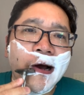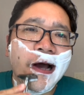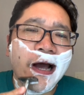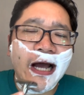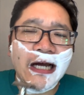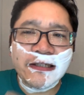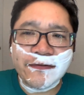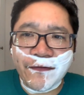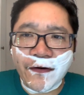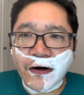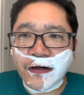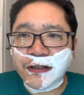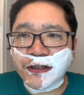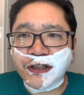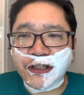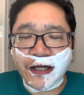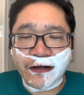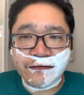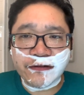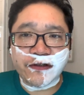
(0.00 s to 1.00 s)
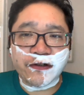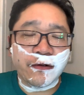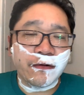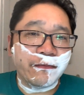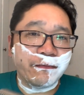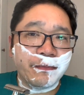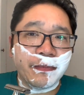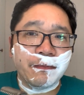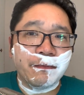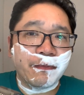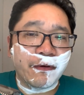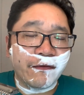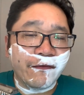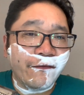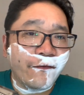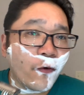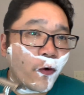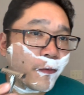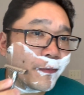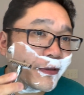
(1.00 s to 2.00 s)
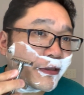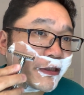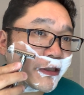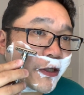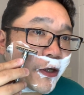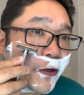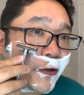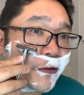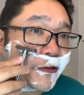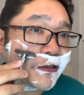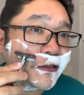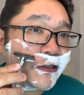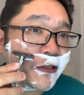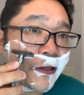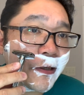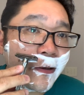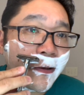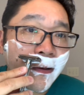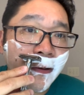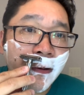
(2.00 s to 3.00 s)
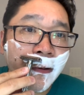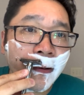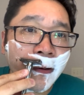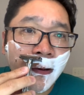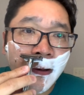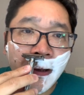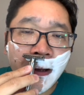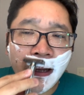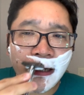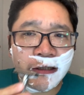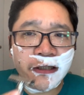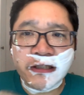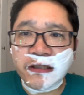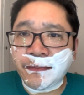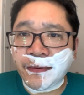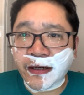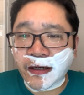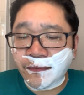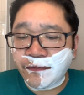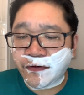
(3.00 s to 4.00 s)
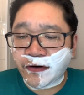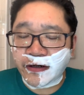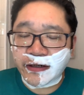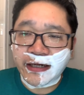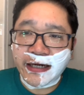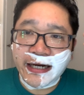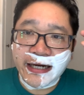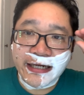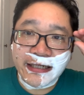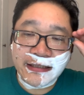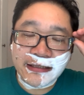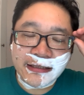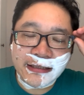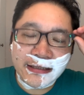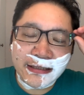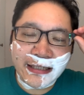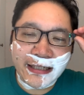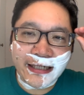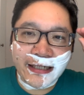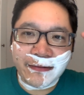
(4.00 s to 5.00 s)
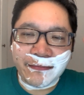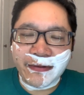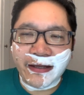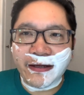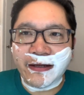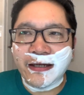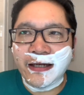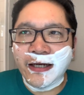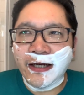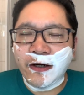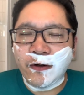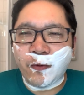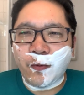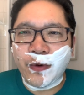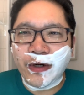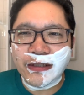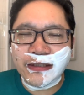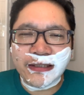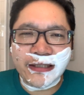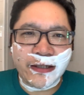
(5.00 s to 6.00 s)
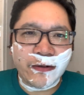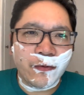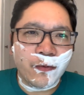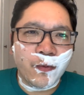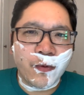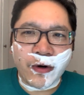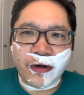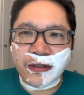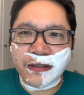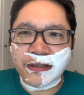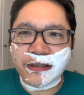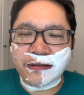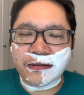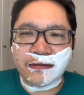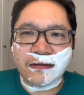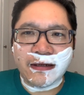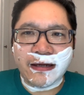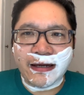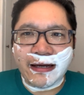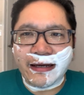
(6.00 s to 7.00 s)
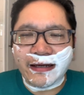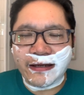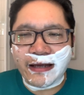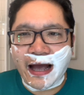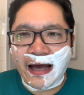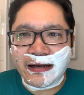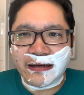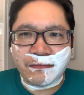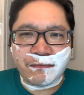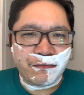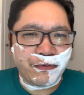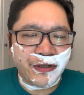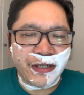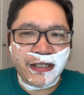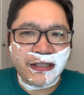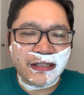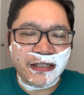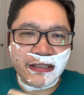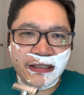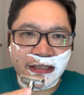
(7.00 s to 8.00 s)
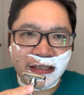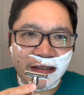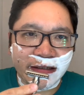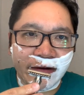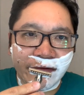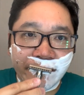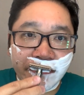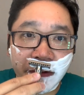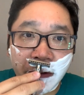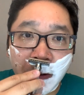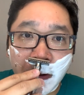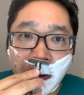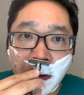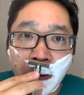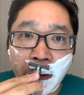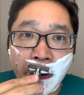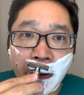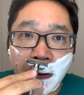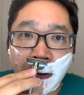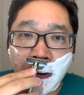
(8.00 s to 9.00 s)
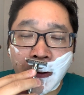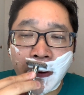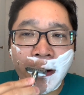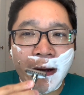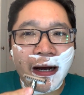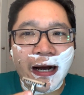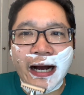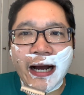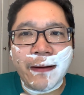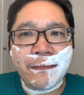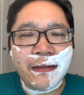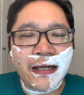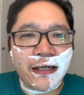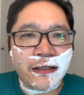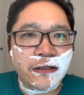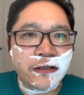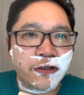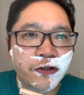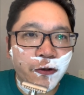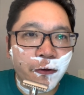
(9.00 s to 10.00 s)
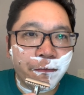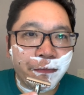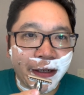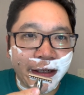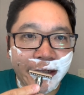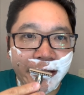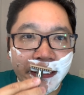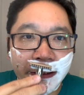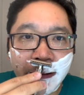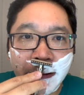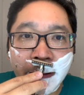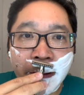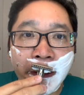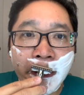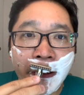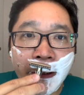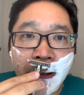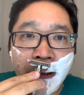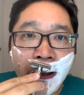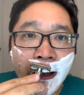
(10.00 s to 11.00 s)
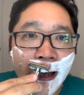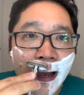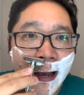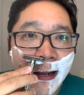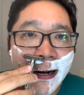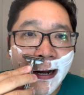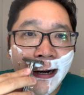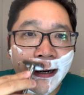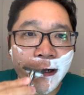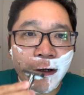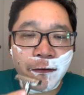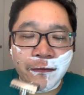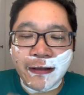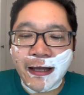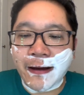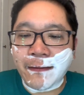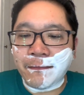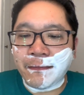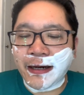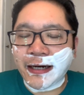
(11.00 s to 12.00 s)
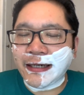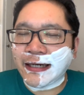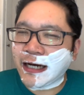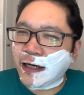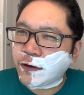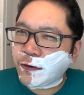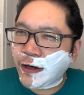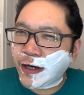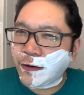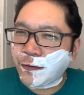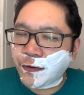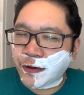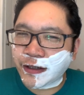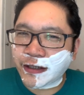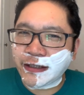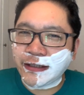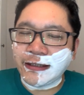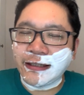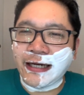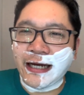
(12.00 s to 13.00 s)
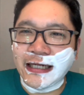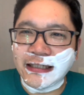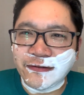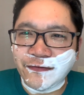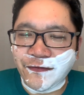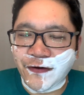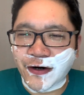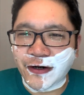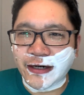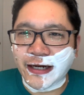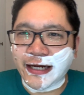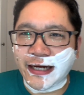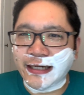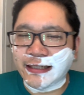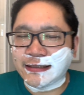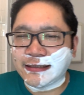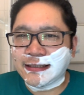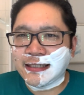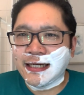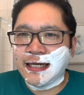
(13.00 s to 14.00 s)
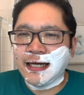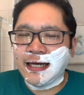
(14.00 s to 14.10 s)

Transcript: as far as shave soap performance goes, just to be upfront, guys, once it works at a pretty decent level, I'm not too picky. And I know that might not quite work as far as